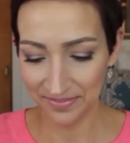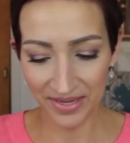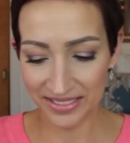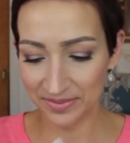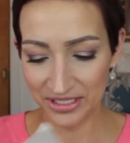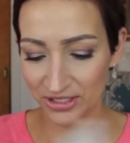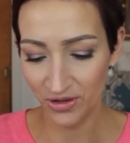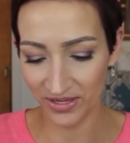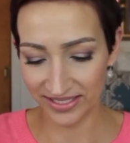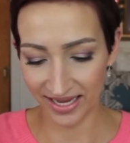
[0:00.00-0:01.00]
Makes me
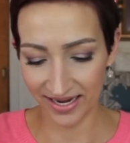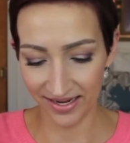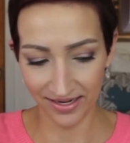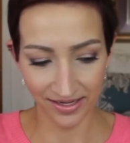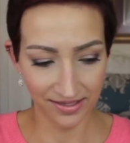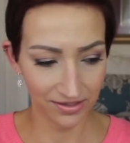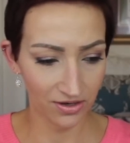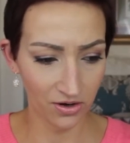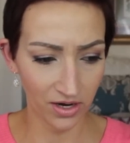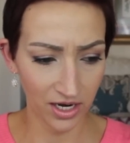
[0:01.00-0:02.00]
so excited.
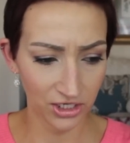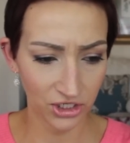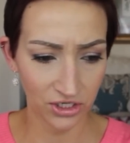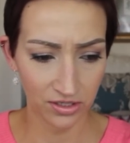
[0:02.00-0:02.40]
Oh gosh.